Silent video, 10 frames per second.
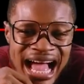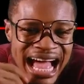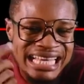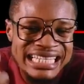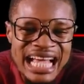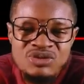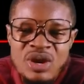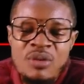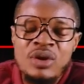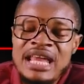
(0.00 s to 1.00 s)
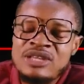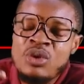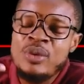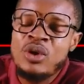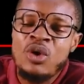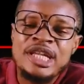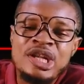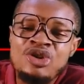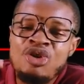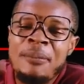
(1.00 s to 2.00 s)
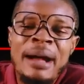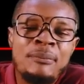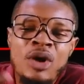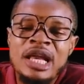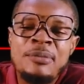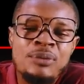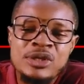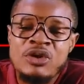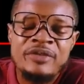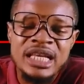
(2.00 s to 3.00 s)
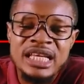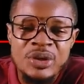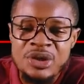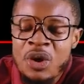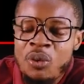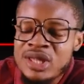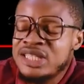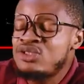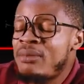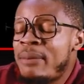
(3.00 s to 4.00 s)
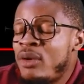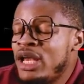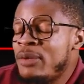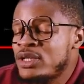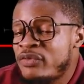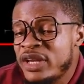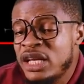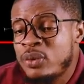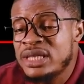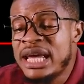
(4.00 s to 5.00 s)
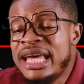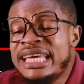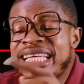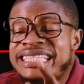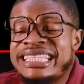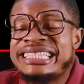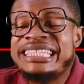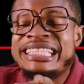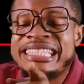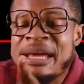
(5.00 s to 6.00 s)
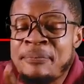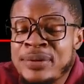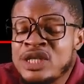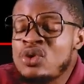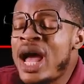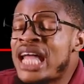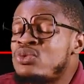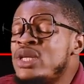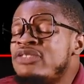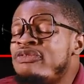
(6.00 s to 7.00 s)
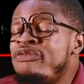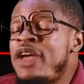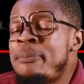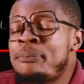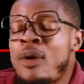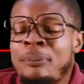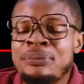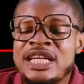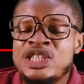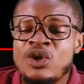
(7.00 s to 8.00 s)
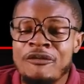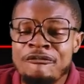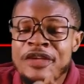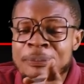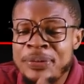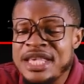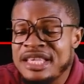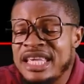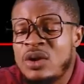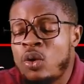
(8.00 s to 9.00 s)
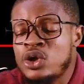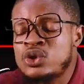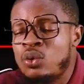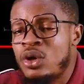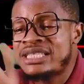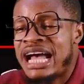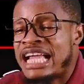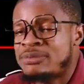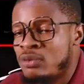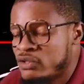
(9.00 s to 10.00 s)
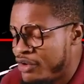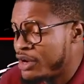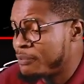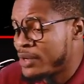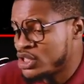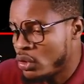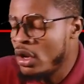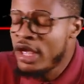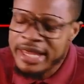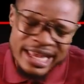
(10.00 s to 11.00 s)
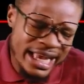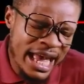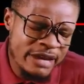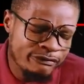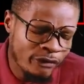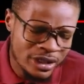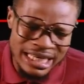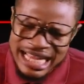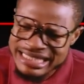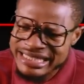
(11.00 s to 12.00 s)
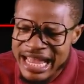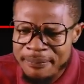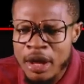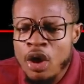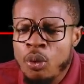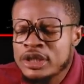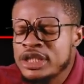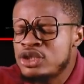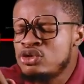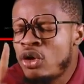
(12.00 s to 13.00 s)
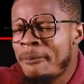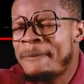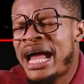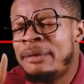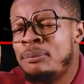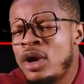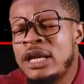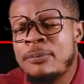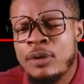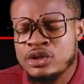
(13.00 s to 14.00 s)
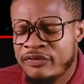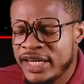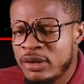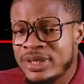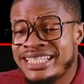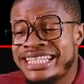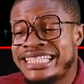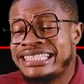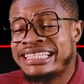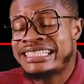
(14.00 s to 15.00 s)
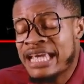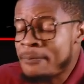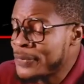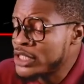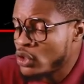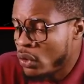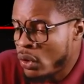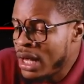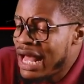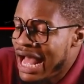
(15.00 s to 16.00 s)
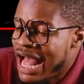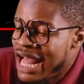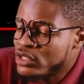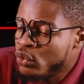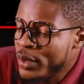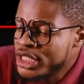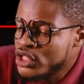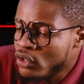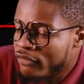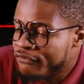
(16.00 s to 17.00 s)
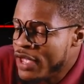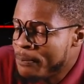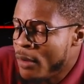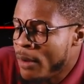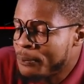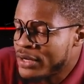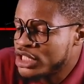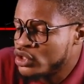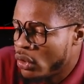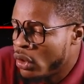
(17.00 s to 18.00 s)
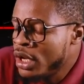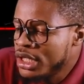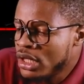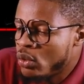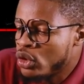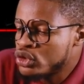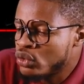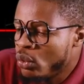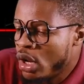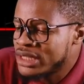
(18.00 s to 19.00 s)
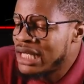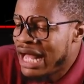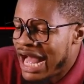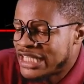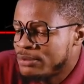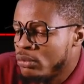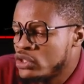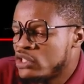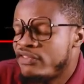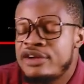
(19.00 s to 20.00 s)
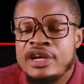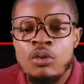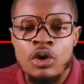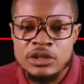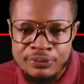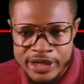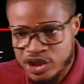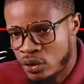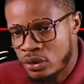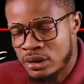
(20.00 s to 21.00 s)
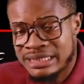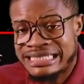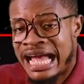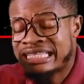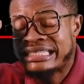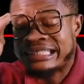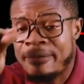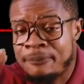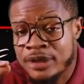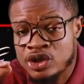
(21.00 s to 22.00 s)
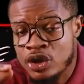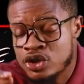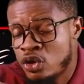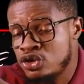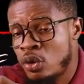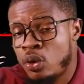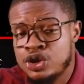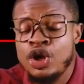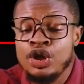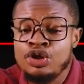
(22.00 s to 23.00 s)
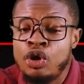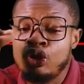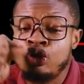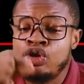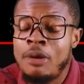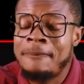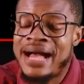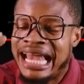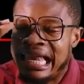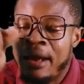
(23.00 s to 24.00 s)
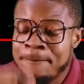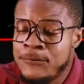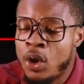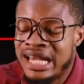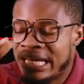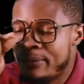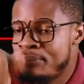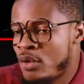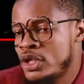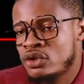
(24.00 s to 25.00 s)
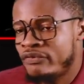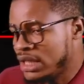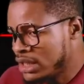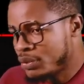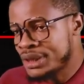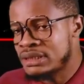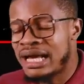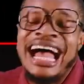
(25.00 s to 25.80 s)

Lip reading: And that's what we call the normal boiling point of a liquid. What is normal boiling point of a liquid? It is the temperature at which vapor pressure, Vp, equals to what? Atmospheric pressure. Again, for the last time, what is normal boiling point of a liquid? It is the temperature at which your vapor pressure equals to what? Atmospheric what? Pressure. That temperature is called your what? Your normal boiling point of a liquid.